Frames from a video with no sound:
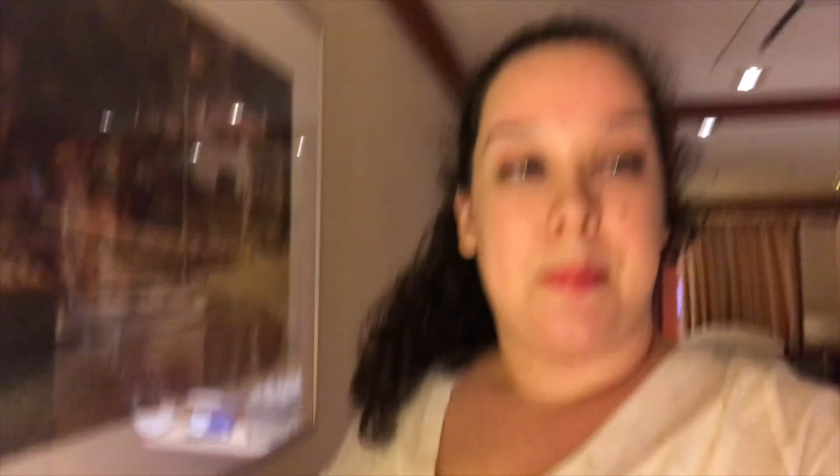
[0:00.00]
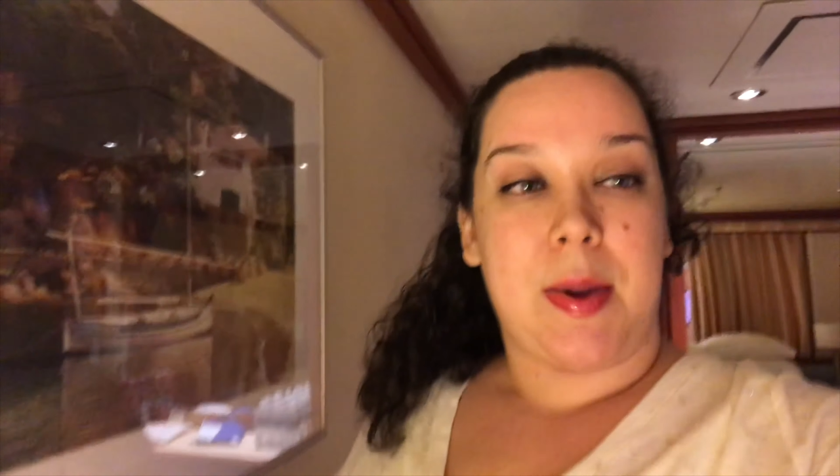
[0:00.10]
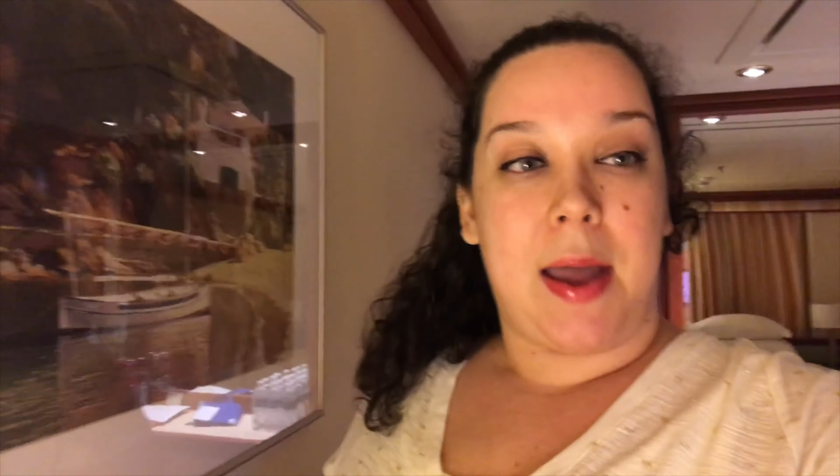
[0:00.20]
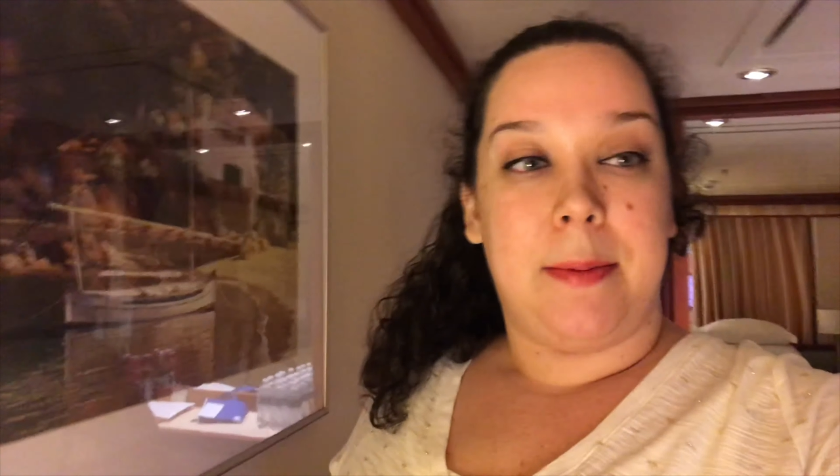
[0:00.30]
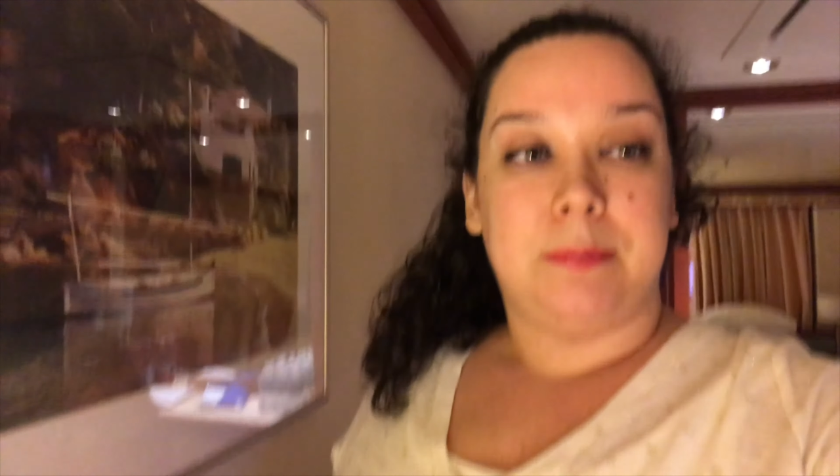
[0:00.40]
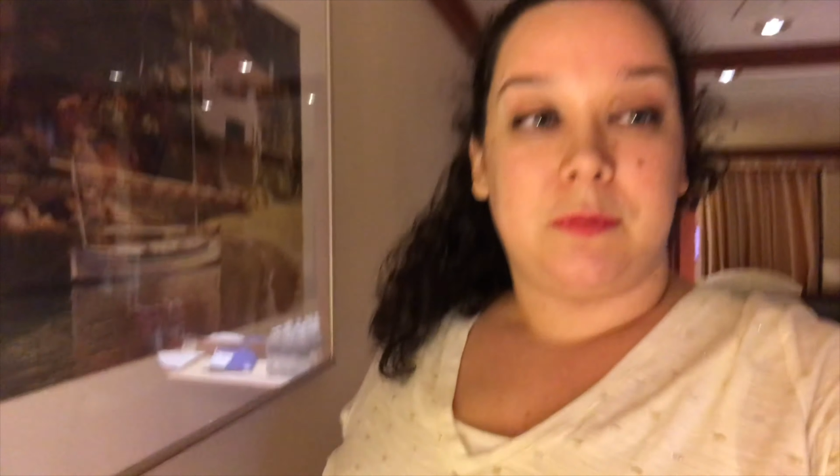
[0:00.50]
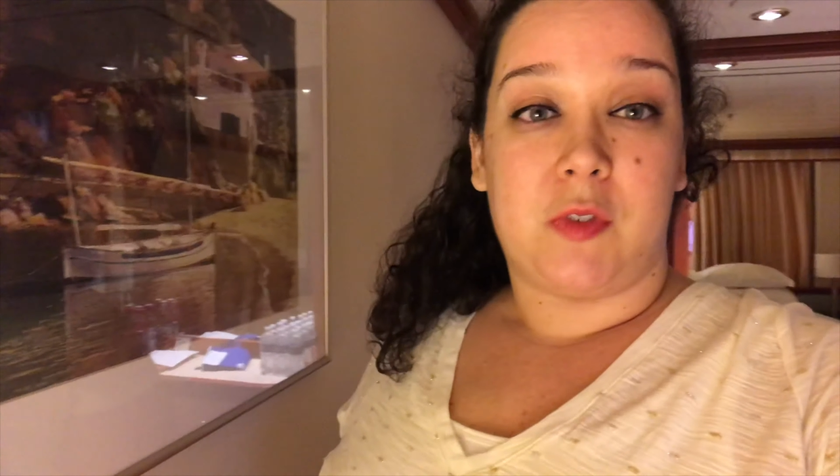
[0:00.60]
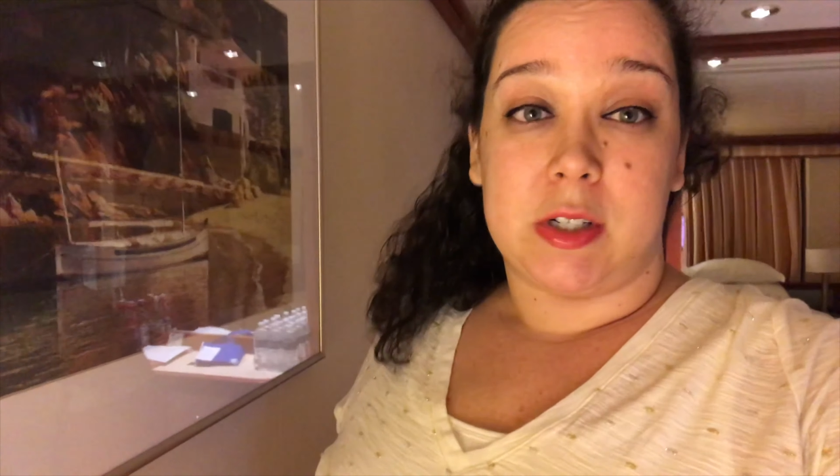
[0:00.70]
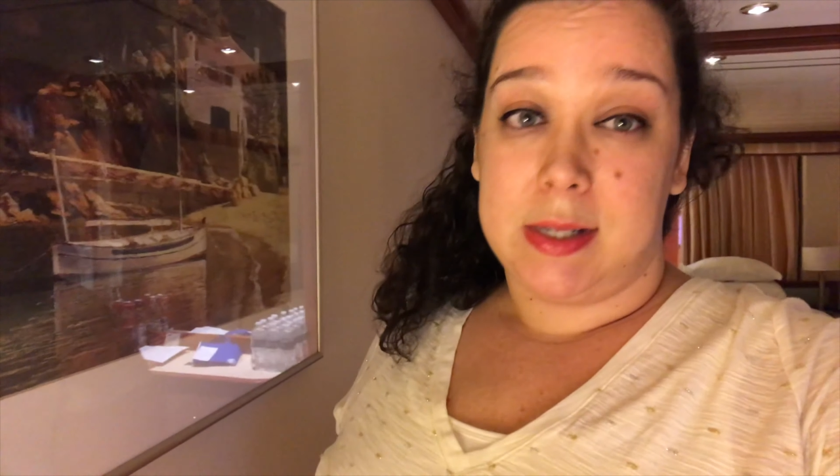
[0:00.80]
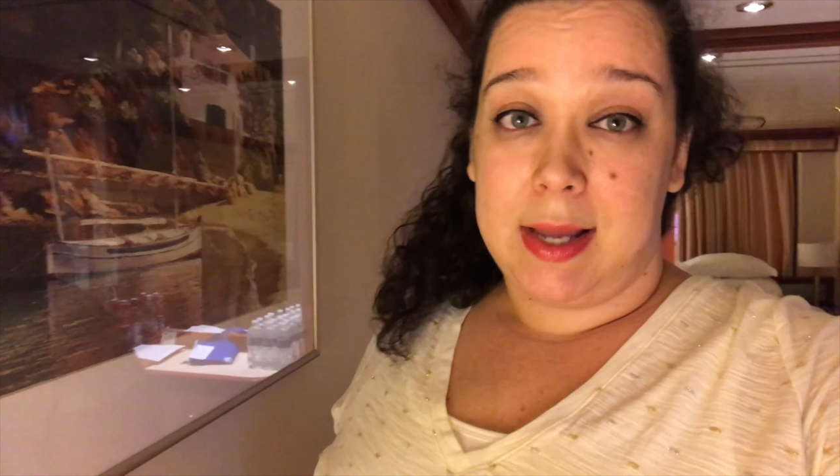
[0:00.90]
But
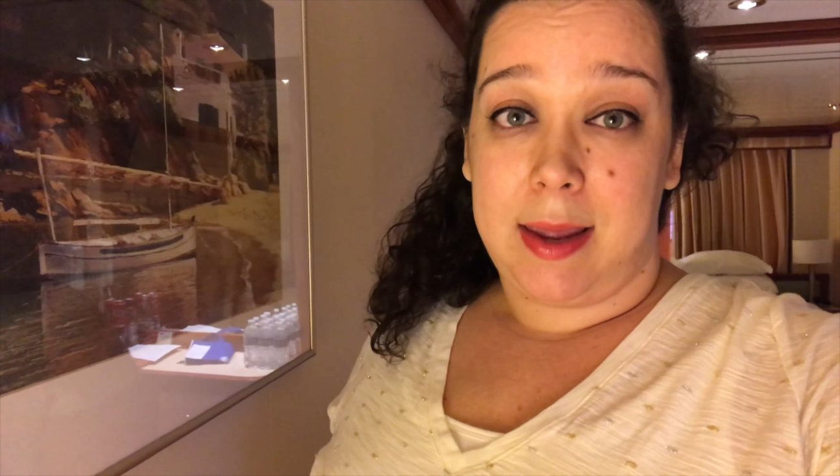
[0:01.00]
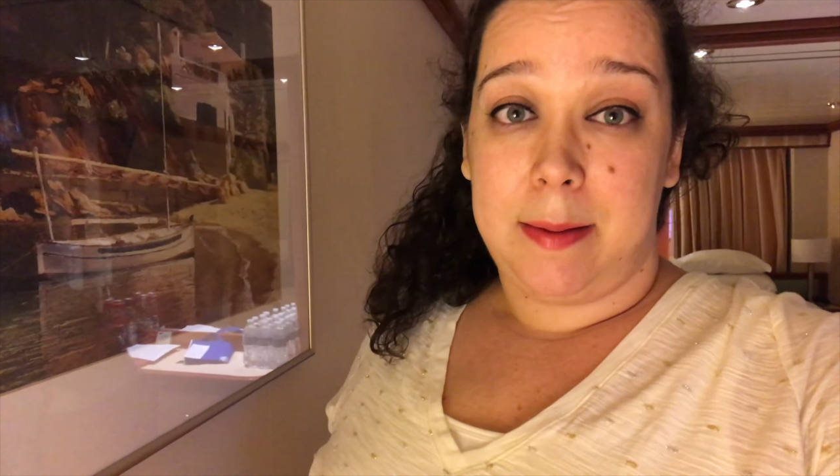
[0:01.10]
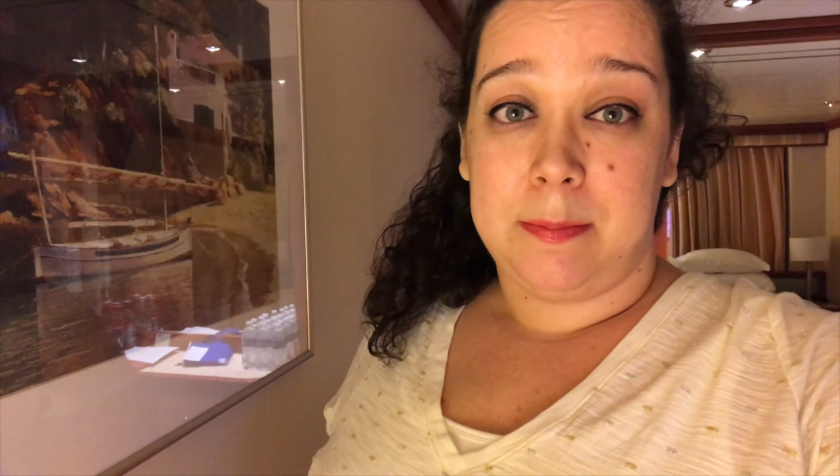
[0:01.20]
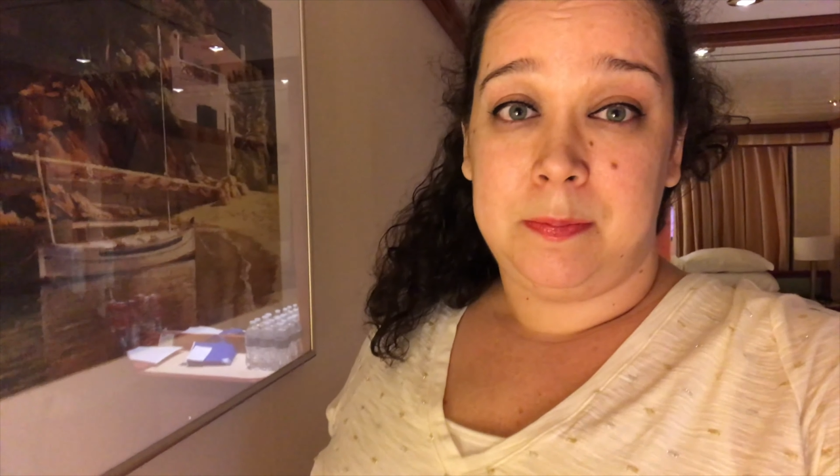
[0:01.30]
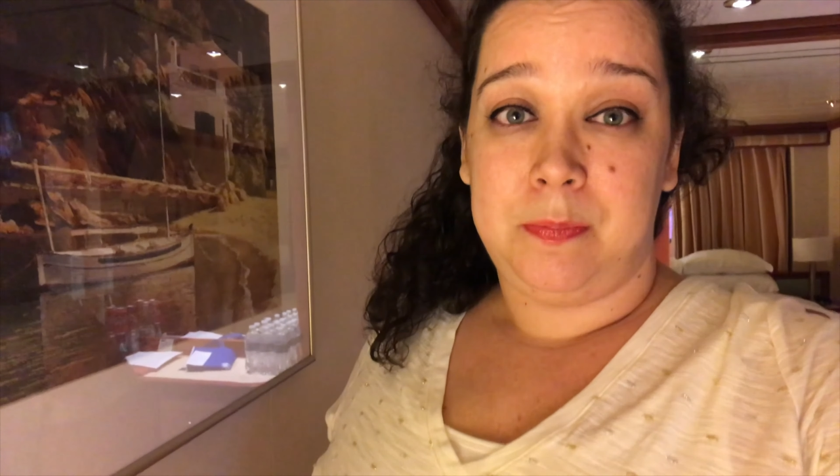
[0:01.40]
for tonight,